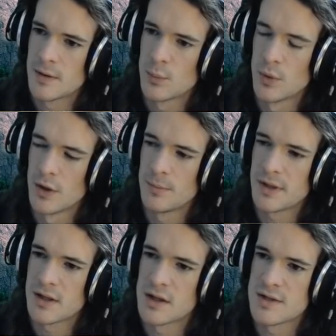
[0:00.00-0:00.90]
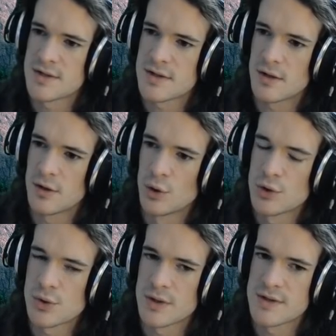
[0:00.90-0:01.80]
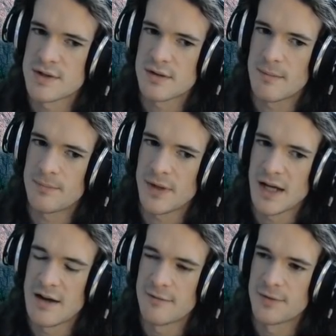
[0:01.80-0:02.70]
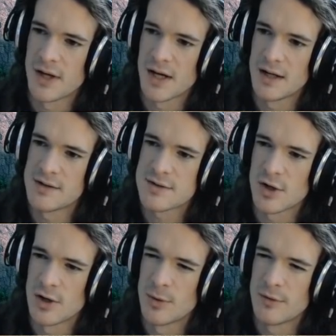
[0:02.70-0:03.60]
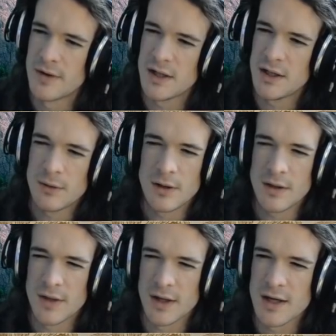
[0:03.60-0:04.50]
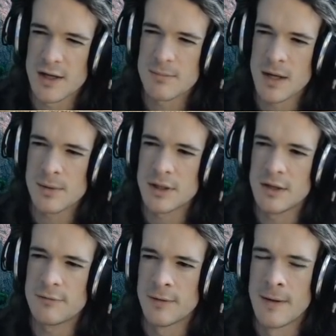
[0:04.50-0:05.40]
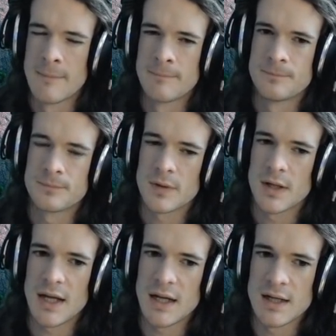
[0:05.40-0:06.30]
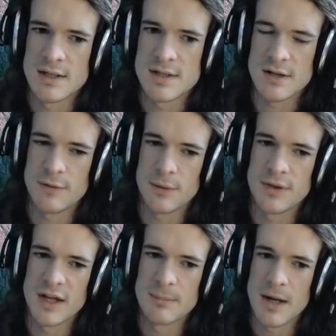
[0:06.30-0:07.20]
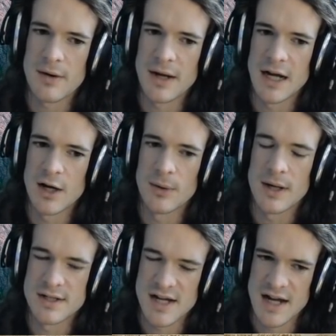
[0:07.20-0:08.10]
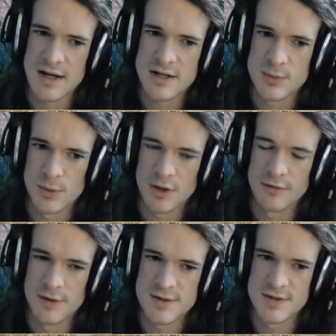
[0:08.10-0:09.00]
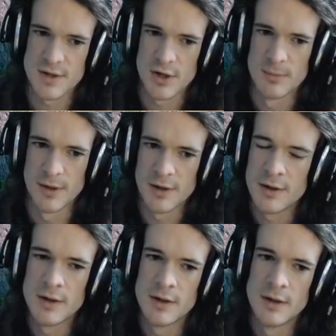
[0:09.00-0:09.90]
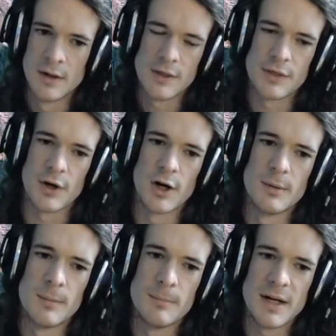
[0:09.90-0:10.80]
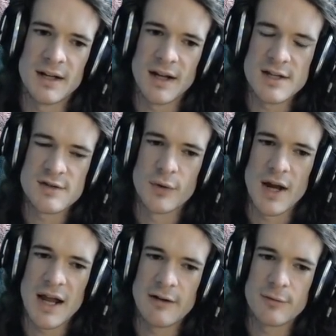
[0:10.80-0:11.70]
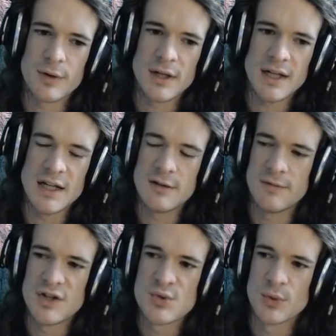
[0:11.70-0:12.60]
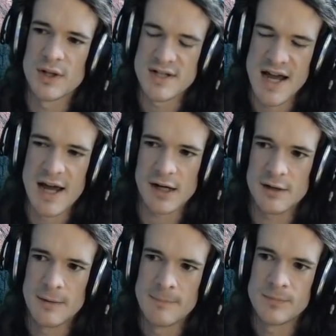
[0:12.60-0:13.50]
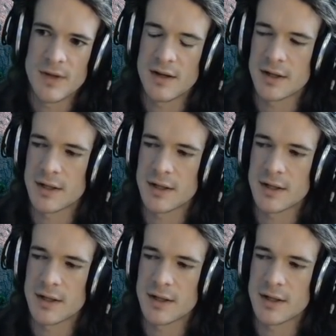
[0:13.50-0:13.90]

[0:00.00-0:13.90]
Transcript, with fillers: Well, because Ultras have the highest armor of any unit in the game, I believe. And if you think about how attacks work versus armor, the armor mitigates for every individual attack, and a